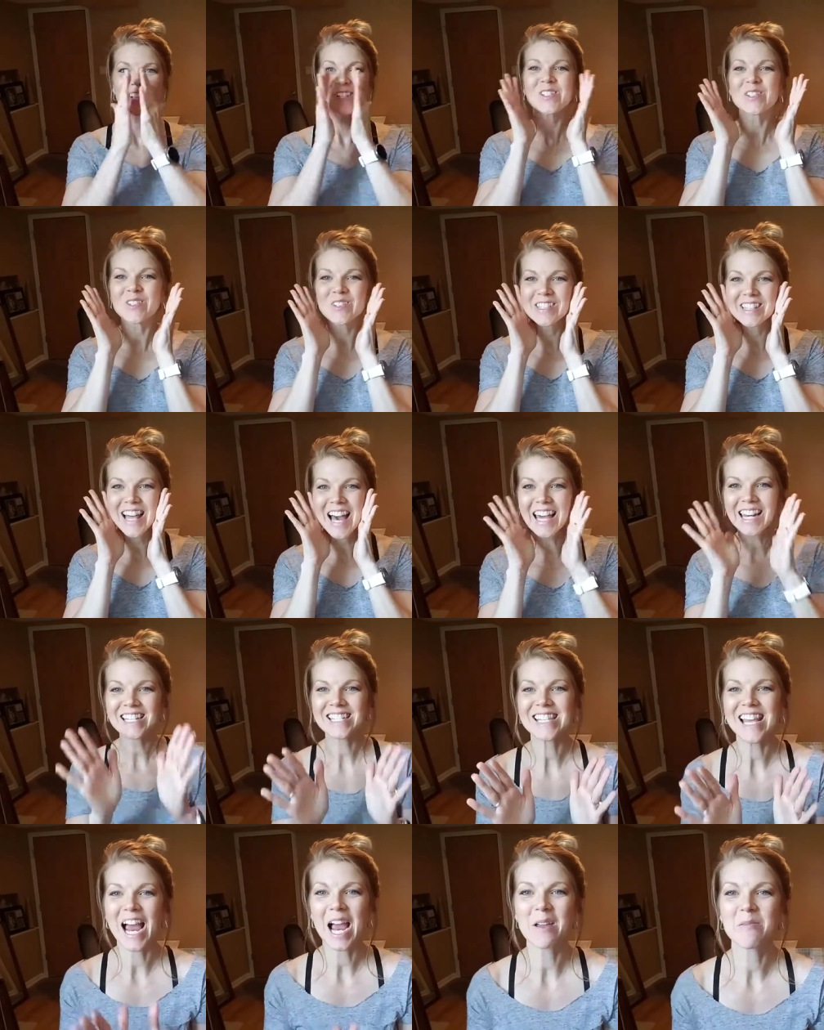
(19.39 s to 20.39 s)
So a lot
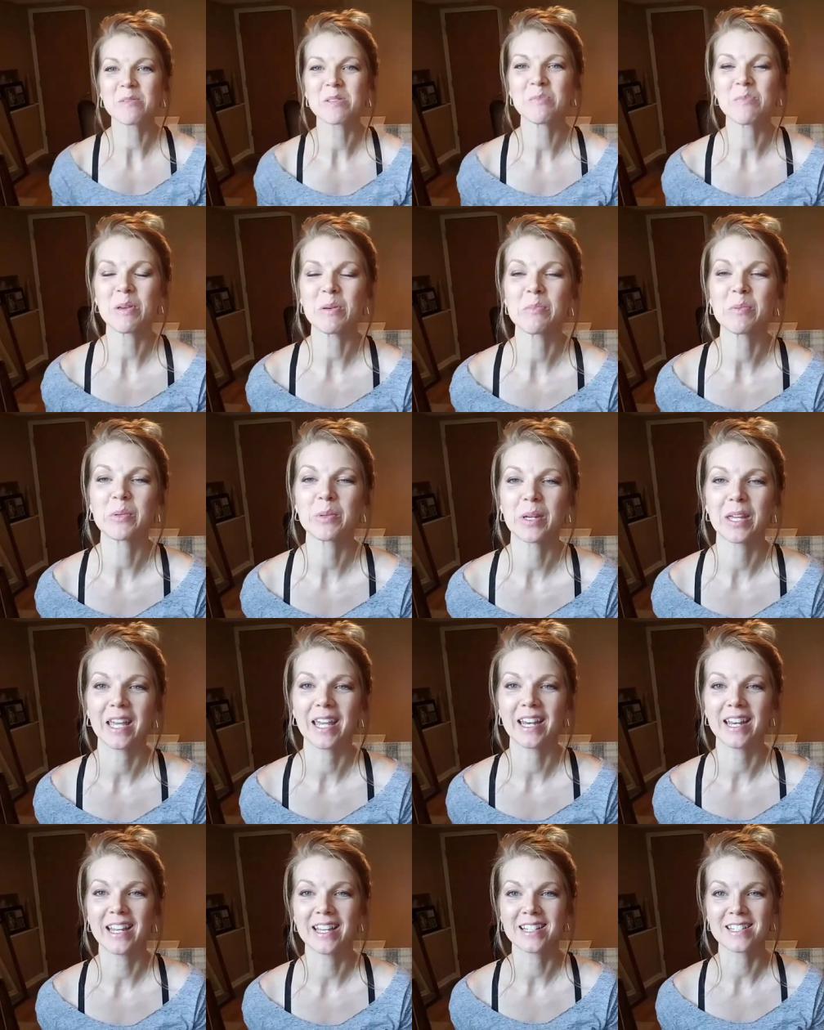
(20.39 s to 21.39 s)
of times people
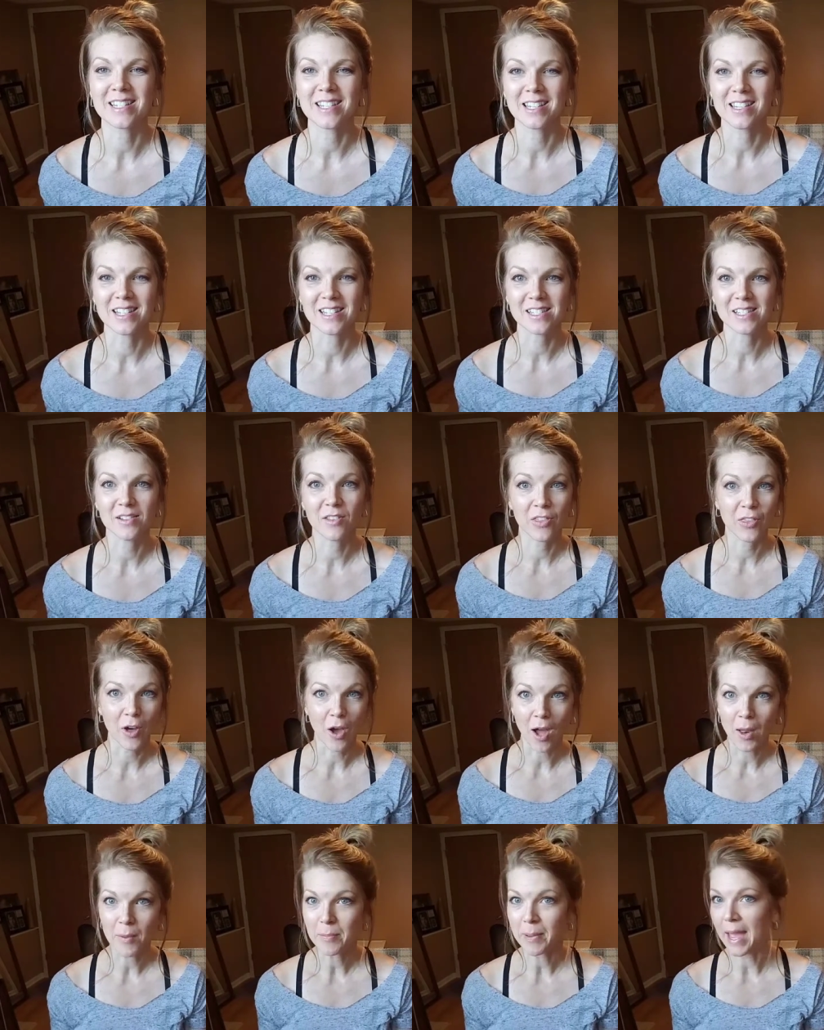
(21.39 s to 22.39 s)
get into this
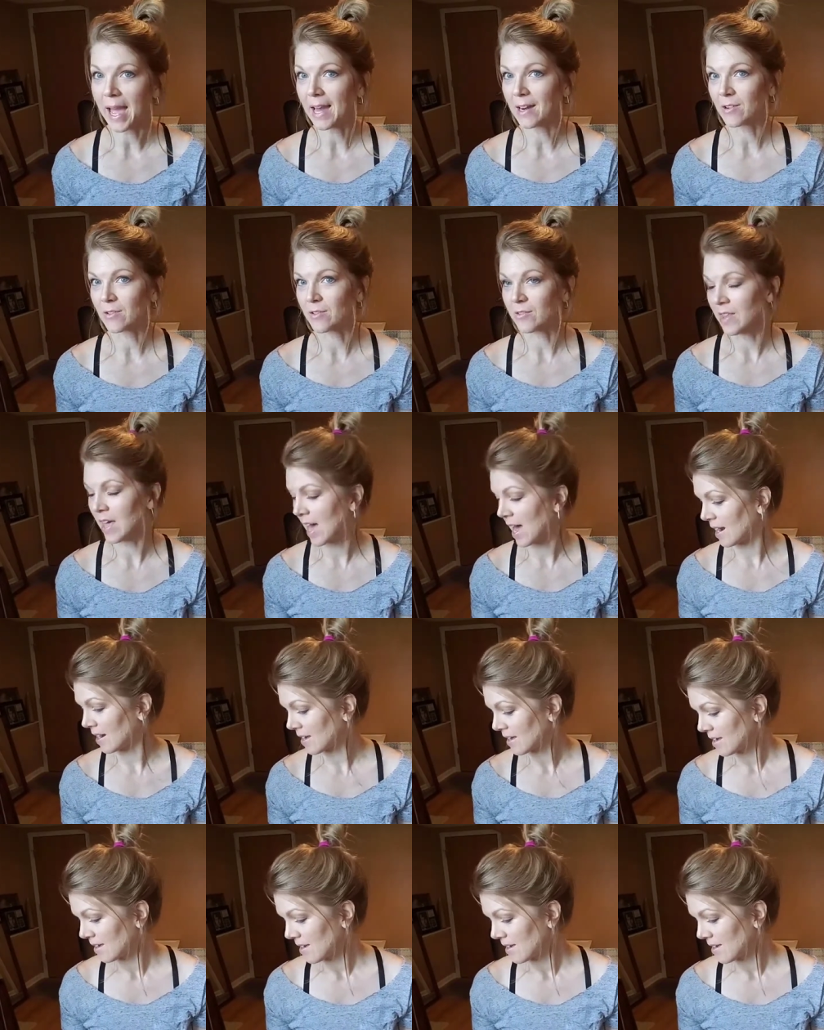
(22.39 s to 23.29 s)
thought pattern that